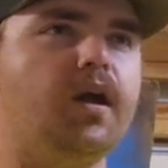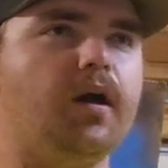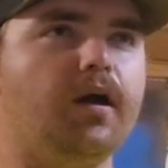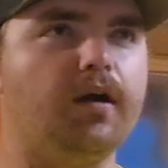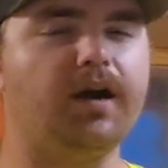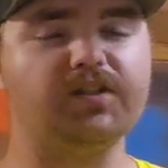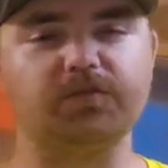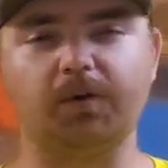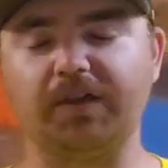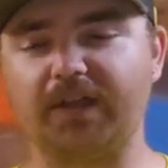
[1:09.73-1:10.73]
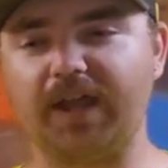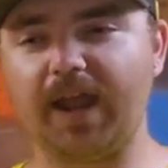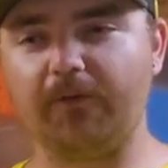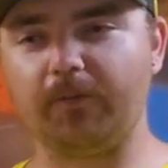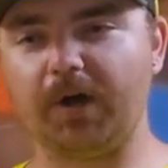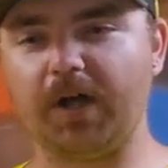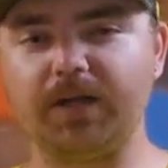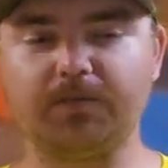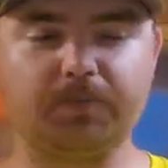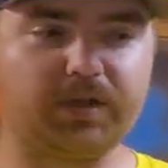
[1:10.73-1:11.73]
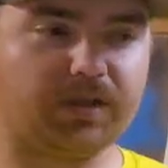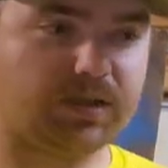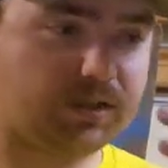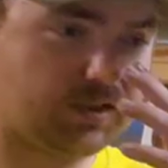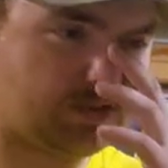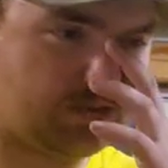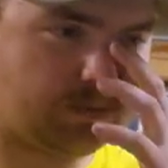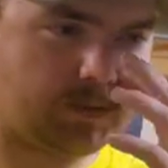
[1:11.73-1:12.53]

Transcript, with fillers: Uh, I just want to thank everybody because,